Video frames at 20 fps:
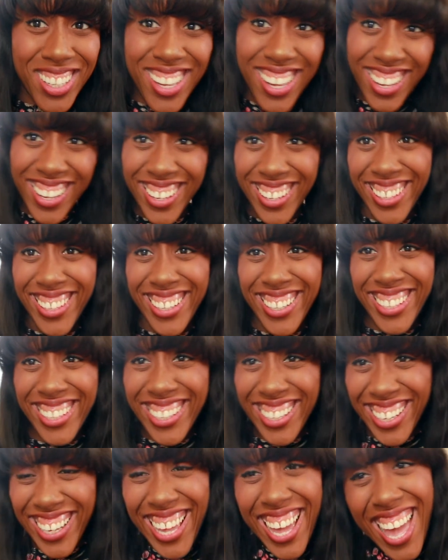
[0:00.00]

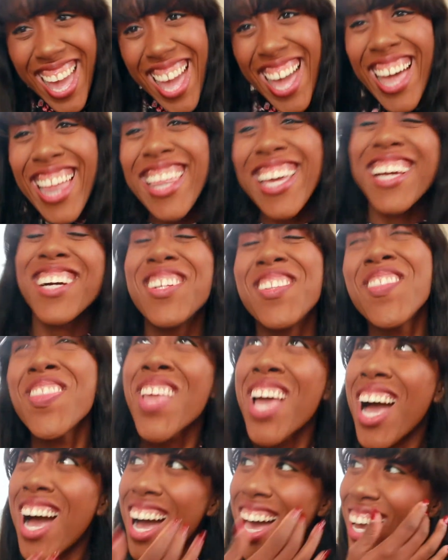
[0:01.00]
like,
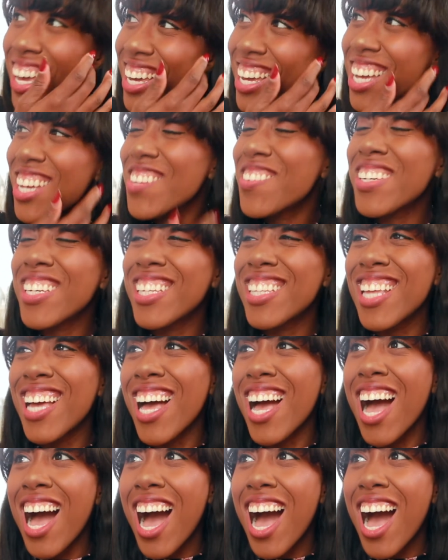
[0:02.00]
I, I mean,